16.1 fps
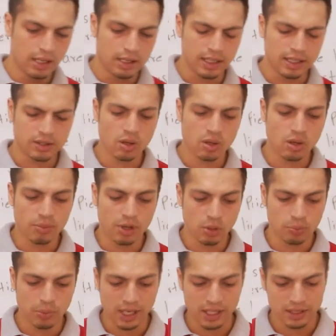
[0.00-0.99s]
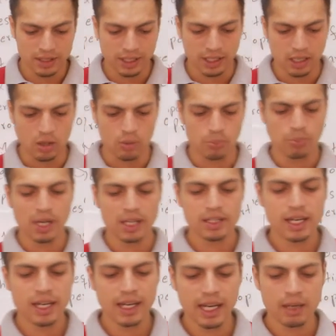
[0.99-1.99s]
Let's talk about plastic now.
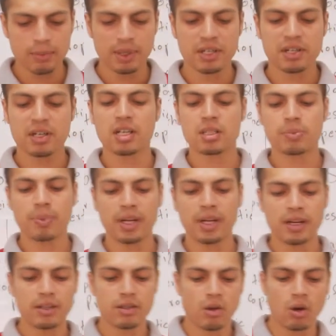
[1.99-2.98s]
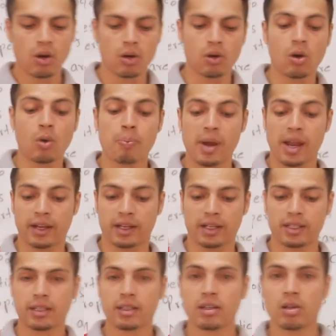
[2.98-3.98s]
Plastic can be transparent or
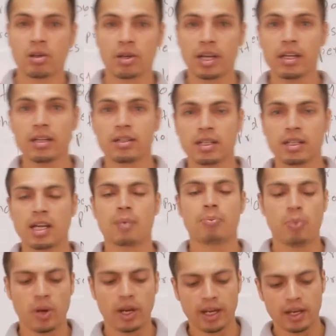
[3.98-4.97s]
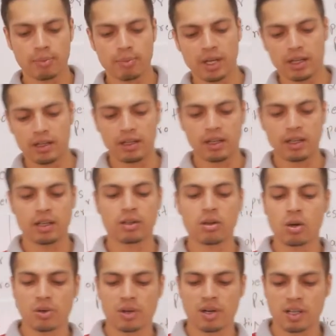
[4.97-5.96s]
opaque, okay. Opaque means
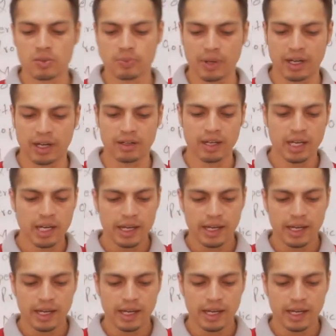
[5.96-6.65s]
non-transparent.